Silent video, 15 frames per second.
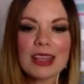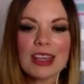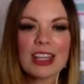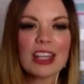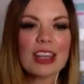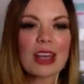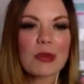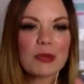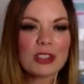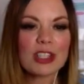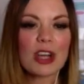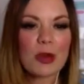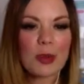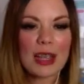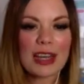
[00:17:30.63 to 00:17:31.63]

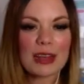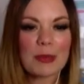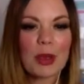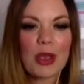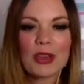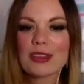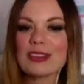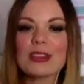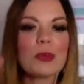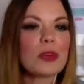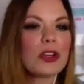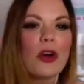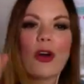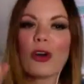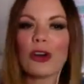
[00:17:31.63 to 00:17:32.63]
outgoing person who will
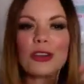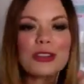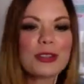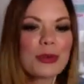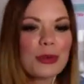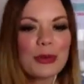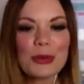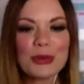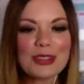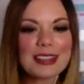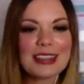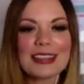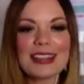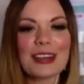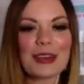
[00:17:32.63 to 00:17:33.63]
knock on doors
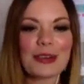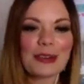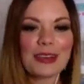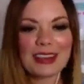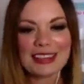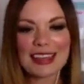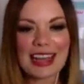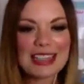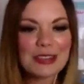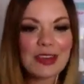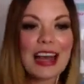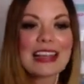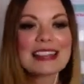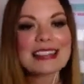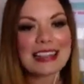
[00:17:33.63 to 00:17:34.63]
and kind of
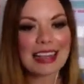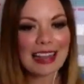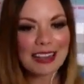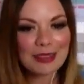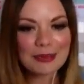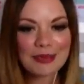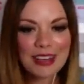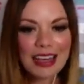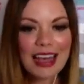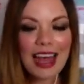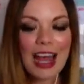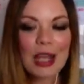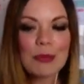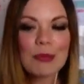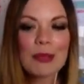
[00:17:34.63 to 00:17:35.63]
hustle.
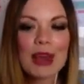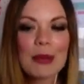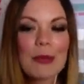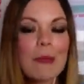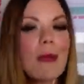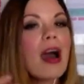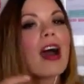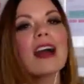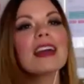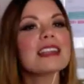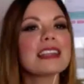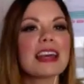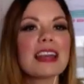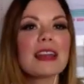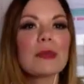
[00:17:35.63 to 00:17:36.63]
I'm a
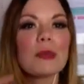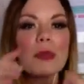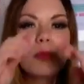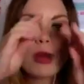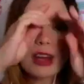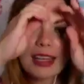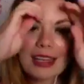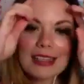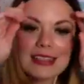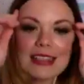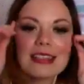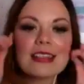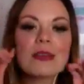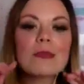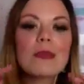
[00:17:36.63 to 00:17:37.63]
marketer, and what I
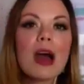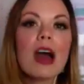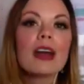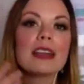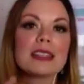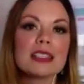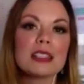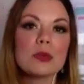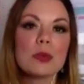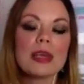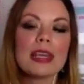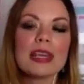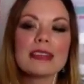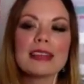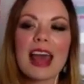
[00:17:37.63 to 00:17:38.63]
consider marketing to
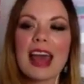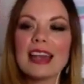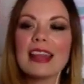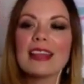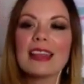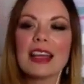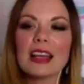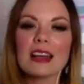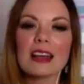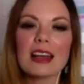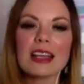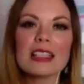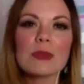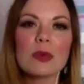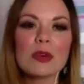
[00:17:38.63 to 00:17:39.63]
be is anything,
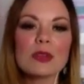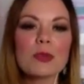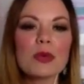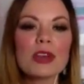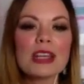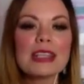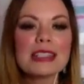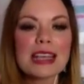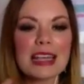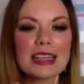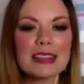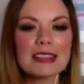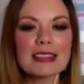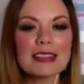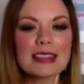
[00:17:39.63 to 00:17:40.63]
I suppose,
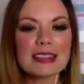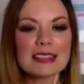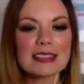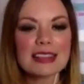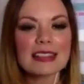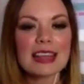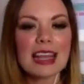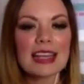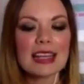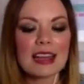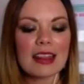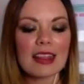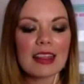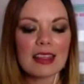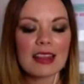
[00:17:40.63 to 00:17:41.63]
pre-sales. Is
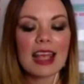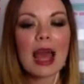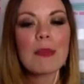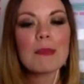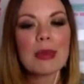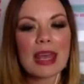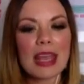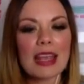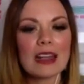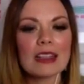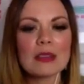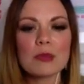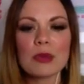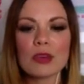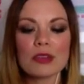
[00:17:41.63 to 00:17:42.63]
designing
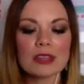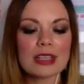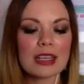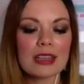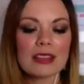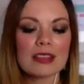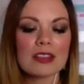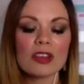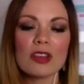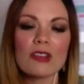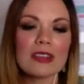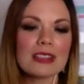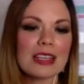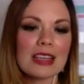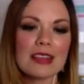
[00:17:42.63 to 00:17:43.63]
campaigns, products,
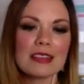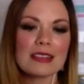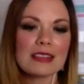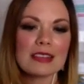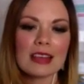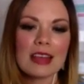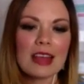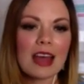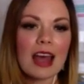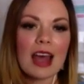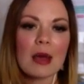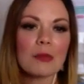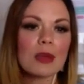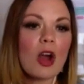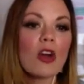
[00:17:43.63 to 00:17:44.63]
services,
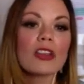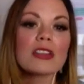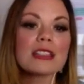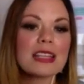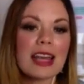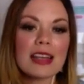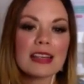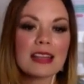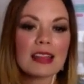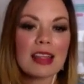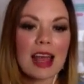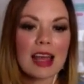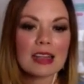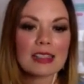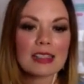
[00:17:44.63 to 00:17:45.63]
content
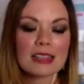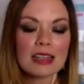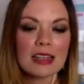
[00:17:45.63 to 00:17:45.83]
that